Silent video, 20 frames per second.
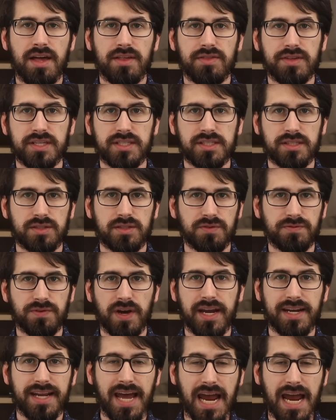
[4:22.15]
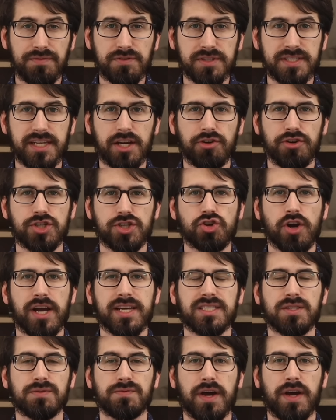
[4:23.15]
This divine adversary
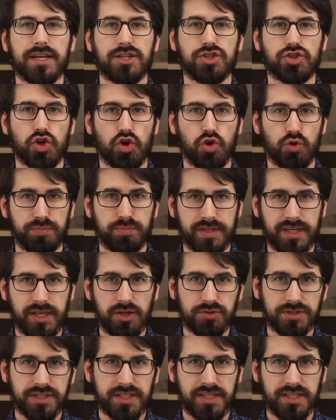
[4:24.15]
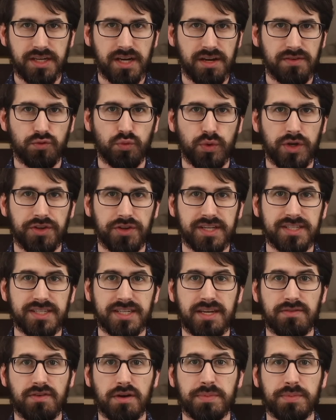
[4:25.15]
tries to find Job guilty of willing to
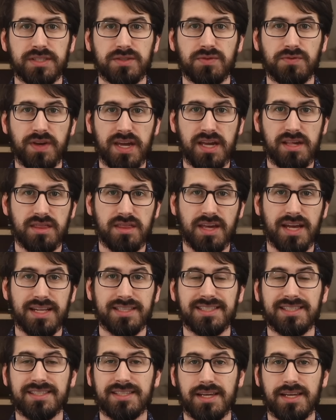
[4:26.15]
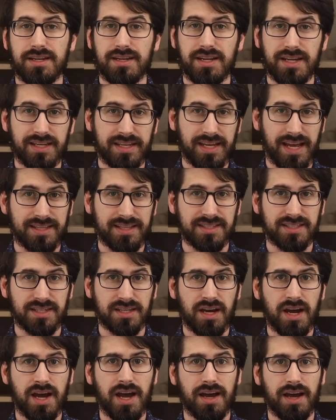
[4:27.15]
give up his faith and sin
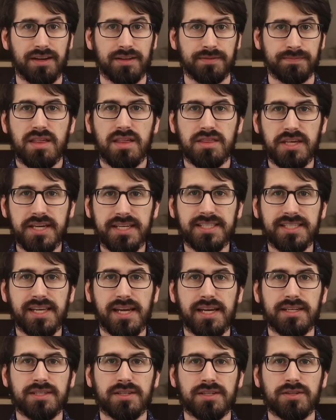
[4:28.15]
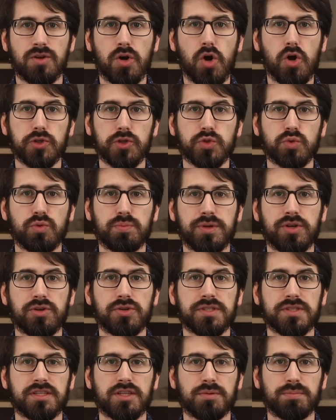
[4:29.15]
against God. The Satan also
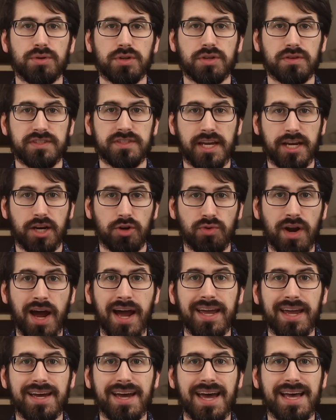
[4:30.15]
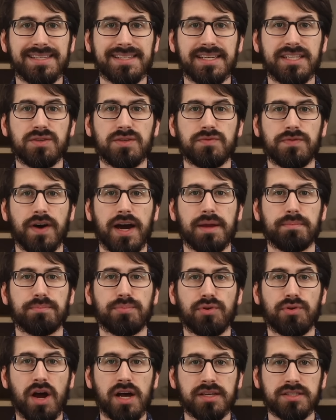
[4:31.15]
appears in the book of Zechariah as a divine
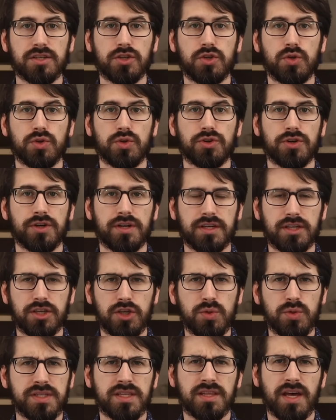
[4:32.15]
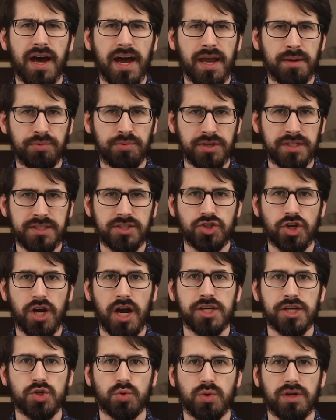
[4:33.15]
prosecutor, accusing the high priest
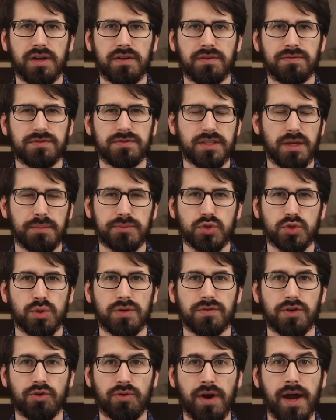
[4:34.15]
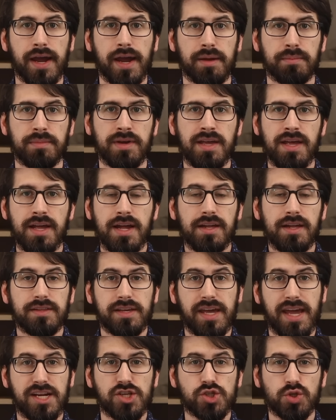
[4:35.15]
Joshua of some sort of crime.
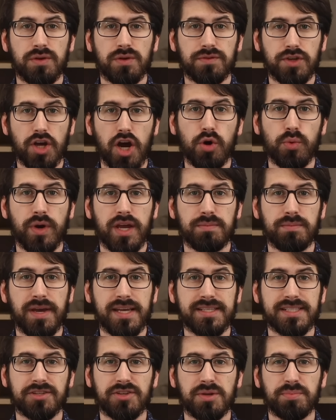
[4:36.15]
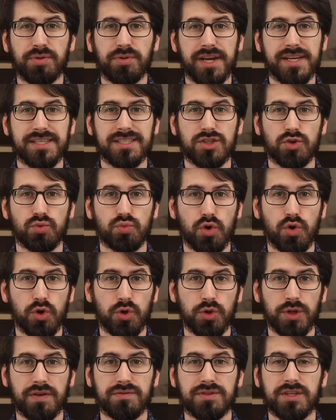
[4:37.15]
The angel of Yahweh basically plays the
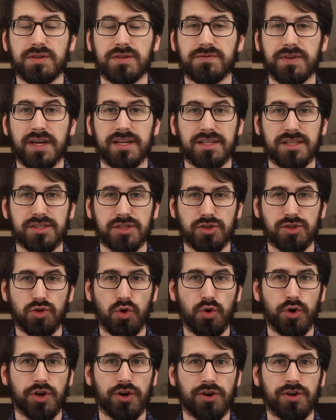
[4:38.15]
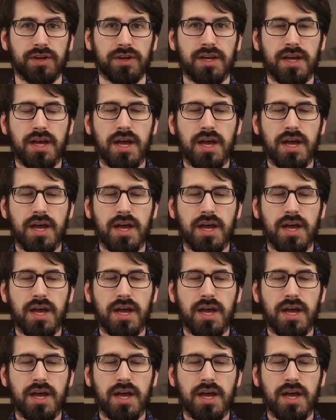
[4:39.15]
role of the defendant's lawyer.